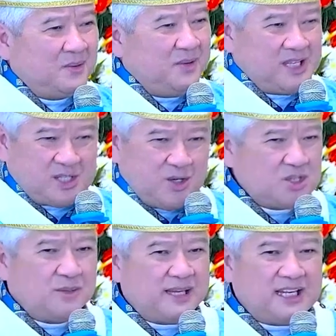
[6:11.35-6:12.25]
We saw
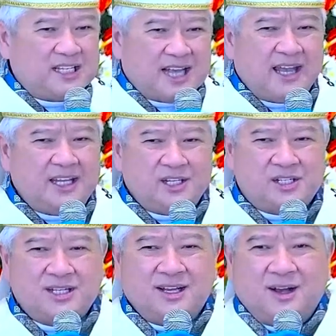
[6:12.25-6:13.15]
so many
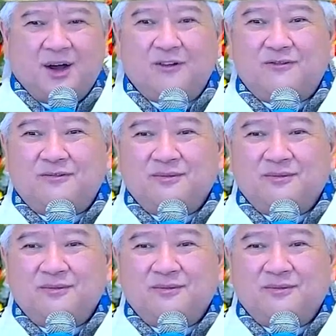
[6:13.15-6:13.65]
signs of